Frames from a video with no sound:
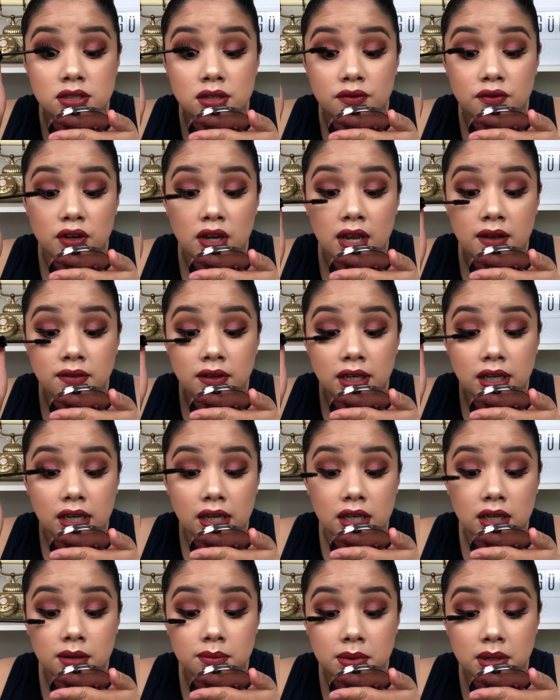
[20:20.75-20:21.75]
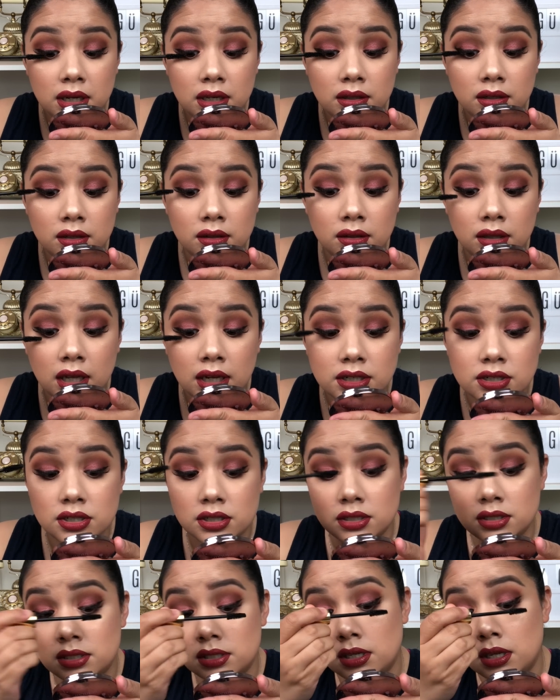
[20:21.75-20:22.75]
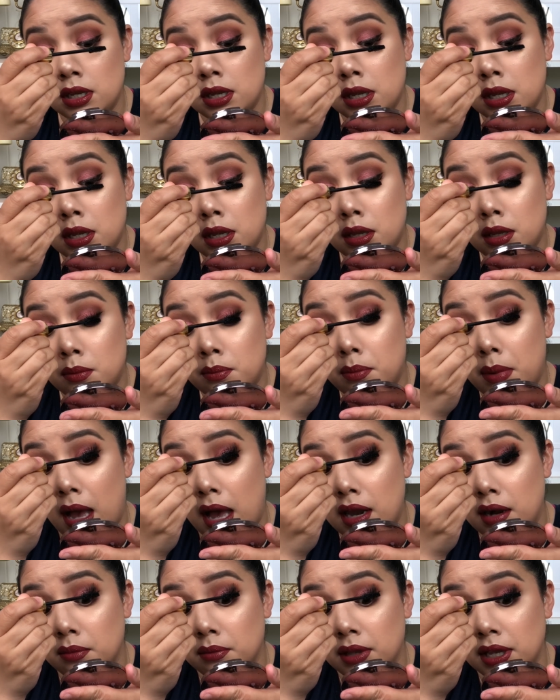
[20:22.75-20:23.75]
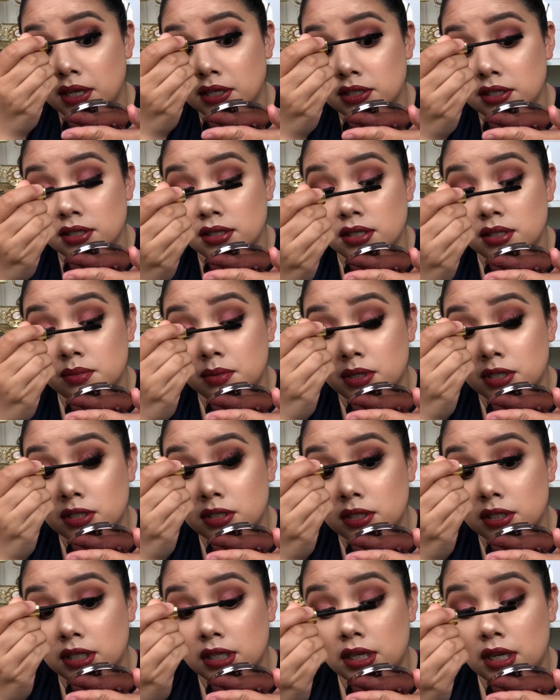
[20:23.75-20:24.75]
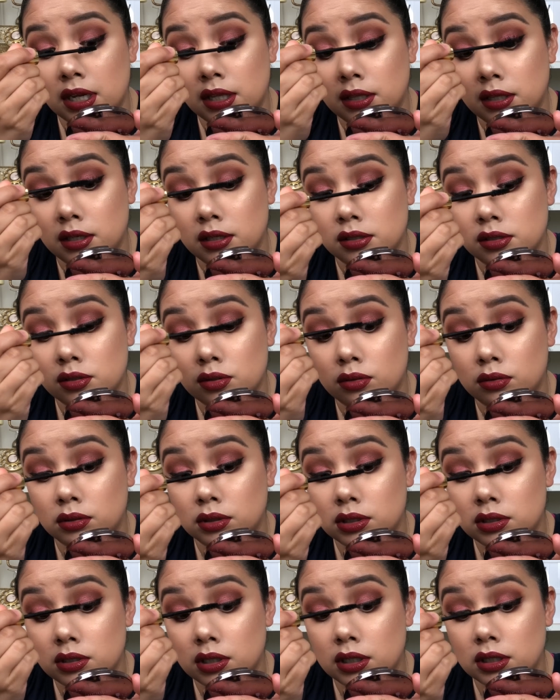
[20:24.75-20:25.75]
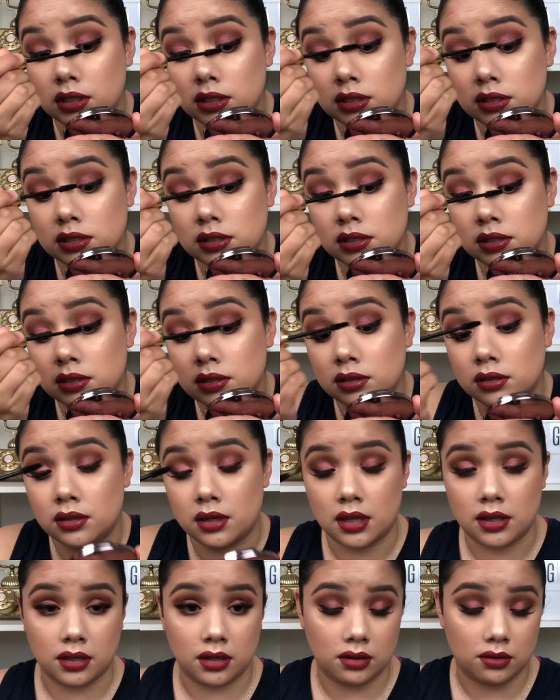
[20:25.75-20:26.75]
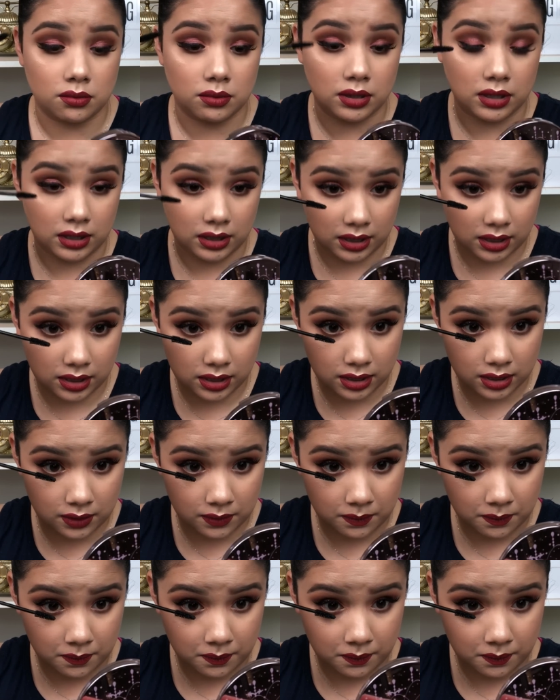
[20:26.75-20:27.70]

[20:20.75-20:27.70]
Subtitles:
So if you have like itty bitty little lashes, bottom lashes especially, I think you should totally try this. I think you'll really like it.